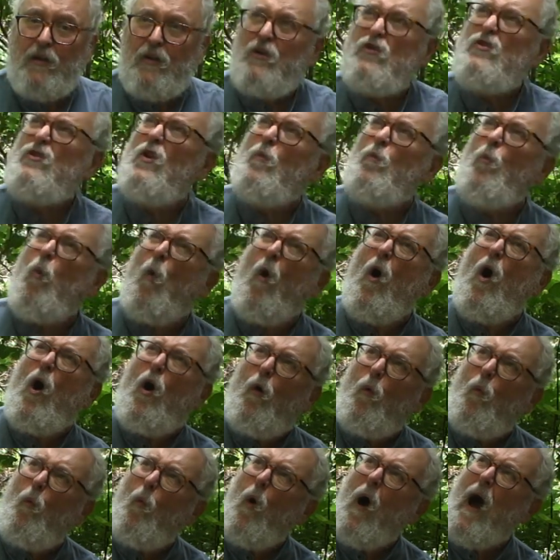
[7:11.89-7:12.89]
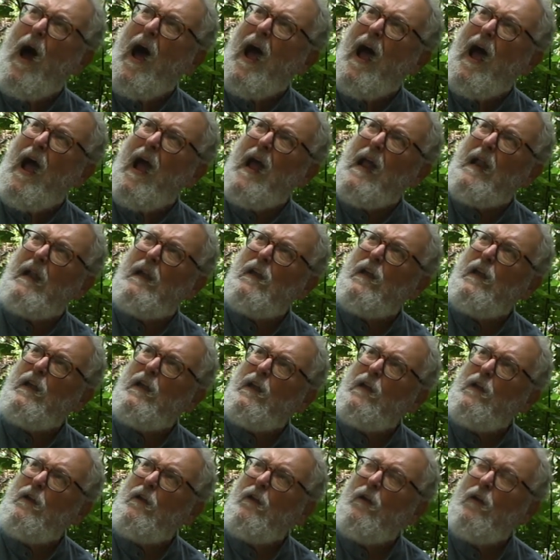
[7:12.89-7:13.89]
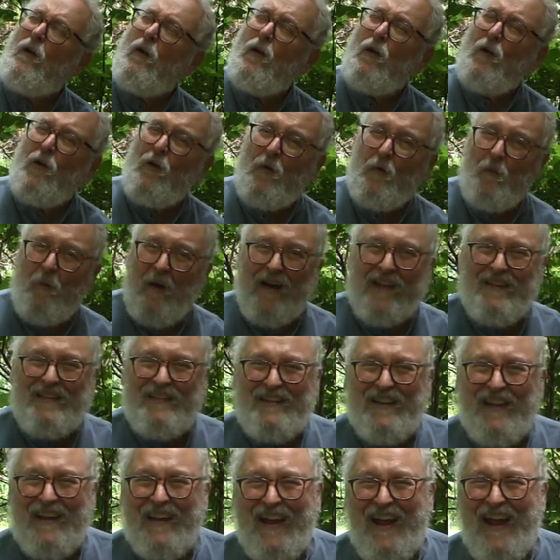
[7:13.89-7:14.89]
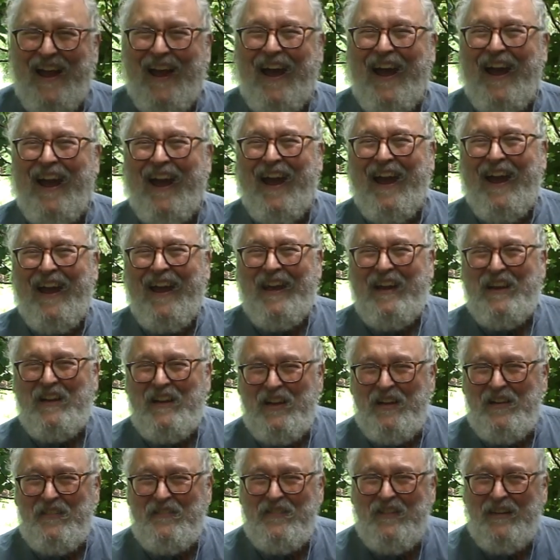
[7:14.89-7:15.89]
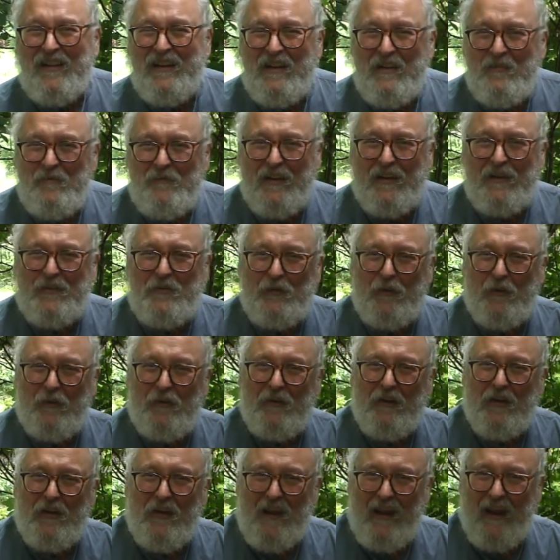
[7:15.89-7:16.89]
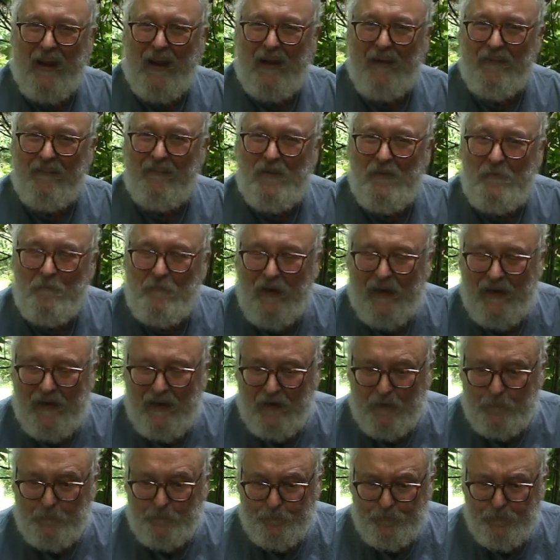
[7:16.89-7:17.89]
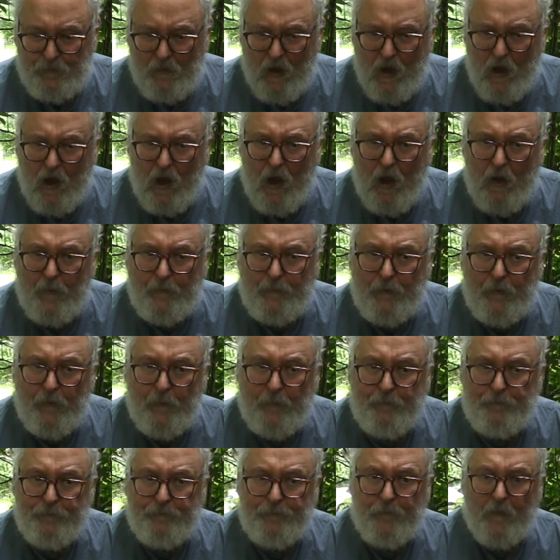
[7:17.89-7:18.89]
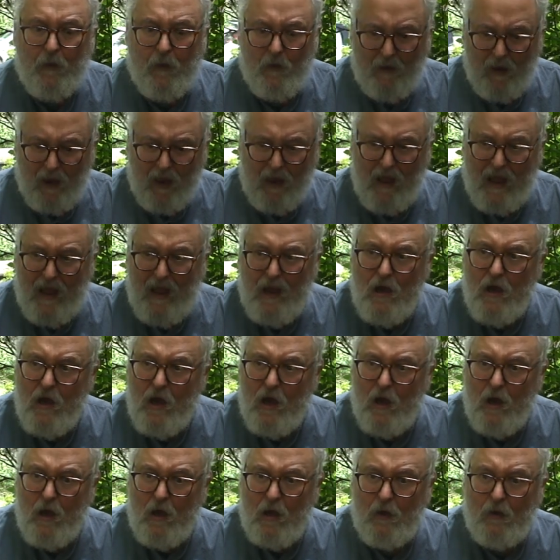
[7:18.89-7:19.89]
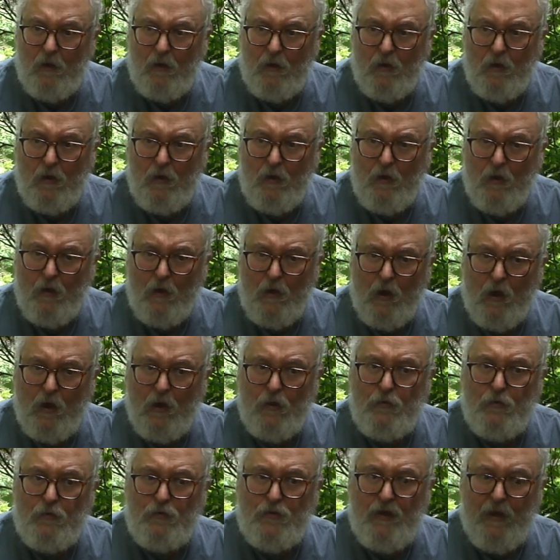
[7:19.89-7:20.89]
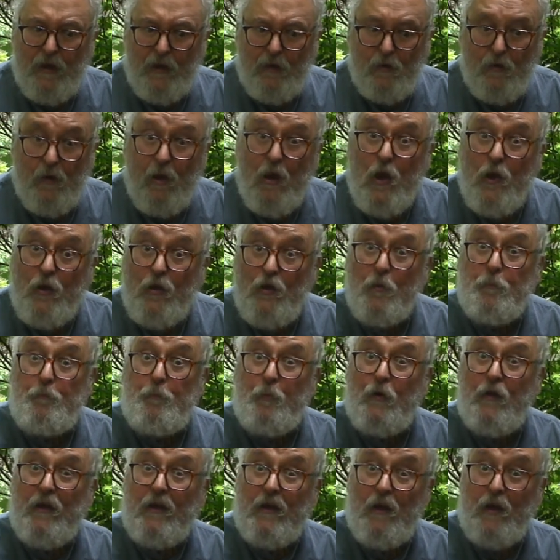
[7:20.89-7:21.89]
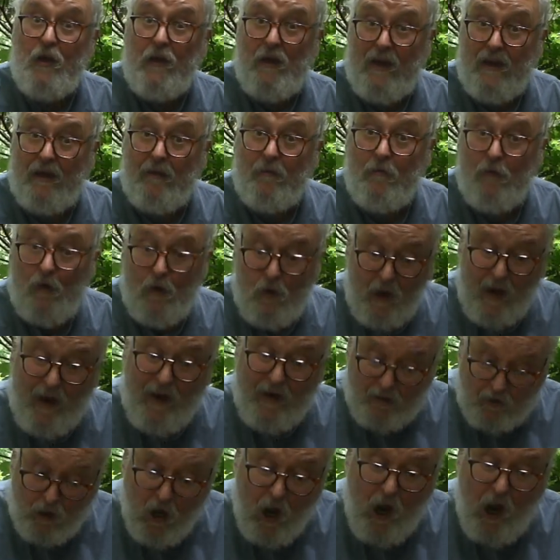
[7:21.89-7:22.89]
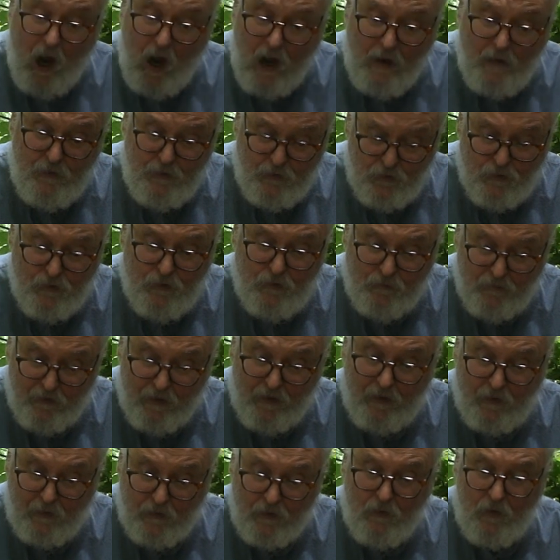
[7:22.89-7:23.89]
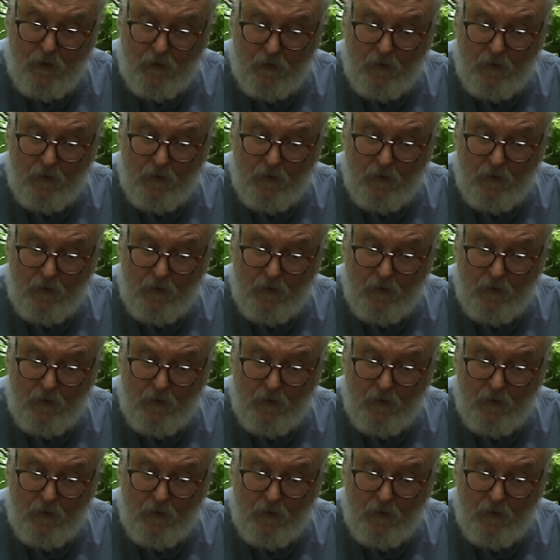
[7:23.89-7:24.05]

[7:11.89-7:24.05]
He said, what, Wiley? Wiley said, Mr. Hairy Man, I understand you're pretty good at conjuring.